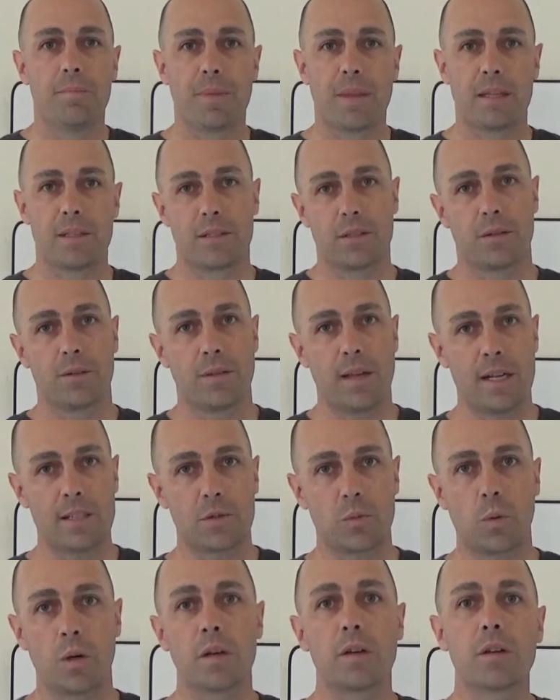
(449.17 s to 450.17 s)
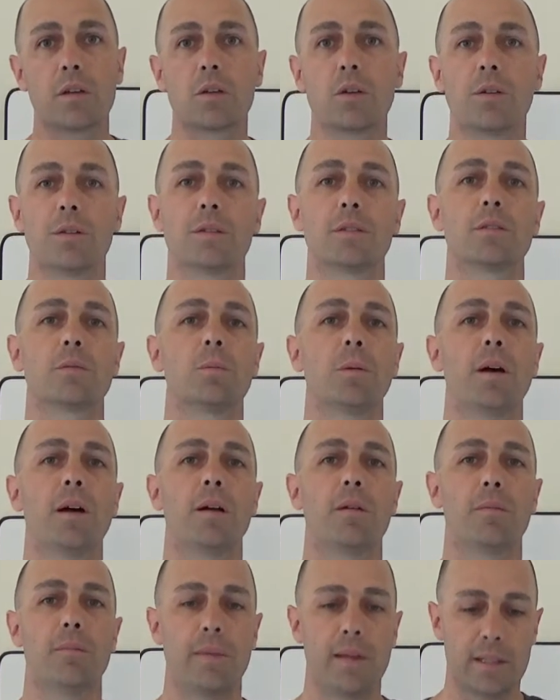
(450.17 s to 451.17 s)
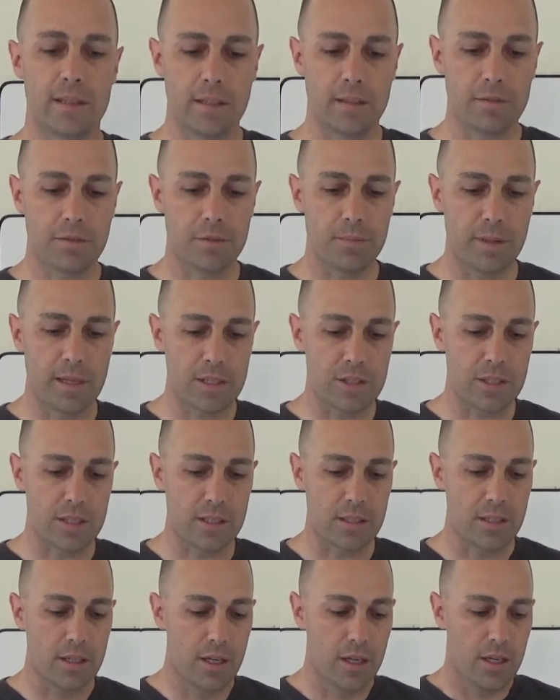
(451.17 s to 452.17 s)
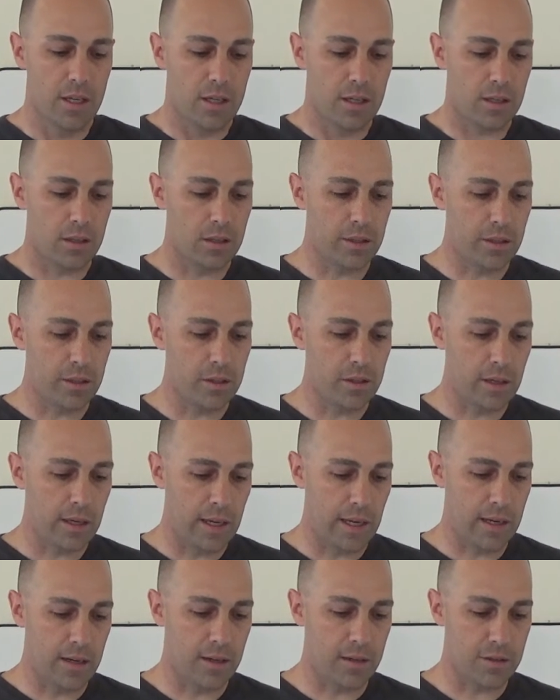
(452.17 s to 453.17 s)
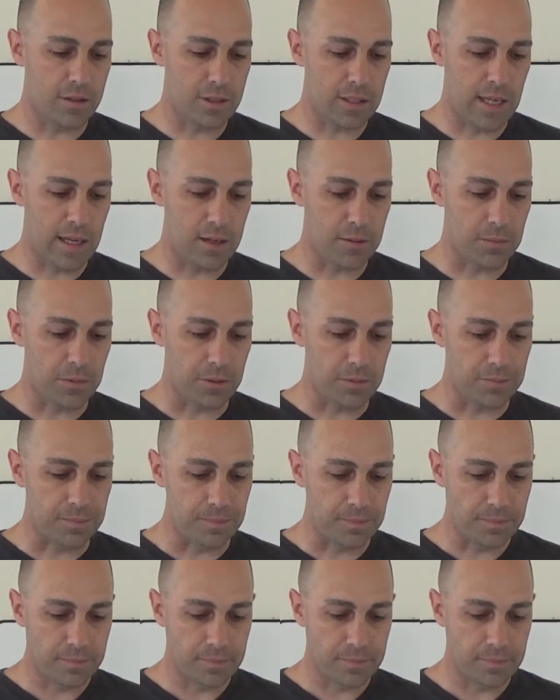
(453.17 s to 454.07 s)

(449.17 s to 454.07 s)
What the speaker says: And so that's one of your goals as well. Make the information clear and understandable.